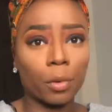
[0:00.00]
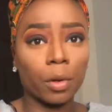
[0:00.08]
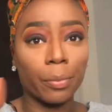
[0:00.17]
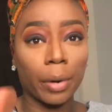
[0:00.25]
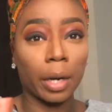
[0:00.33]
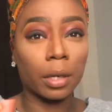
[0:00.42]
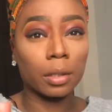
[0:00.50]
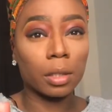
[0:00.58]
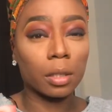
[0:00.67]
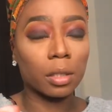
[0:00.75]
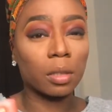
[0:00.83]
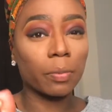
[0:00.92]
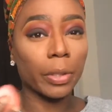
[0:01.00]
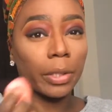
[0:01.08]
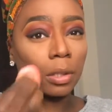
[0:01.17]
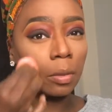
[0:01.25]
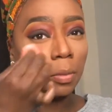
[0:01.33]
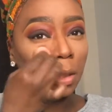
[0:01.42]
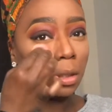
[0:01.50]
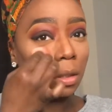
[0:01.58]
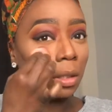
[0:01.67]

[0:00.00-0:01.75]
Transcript: more product to the sponge, I'm just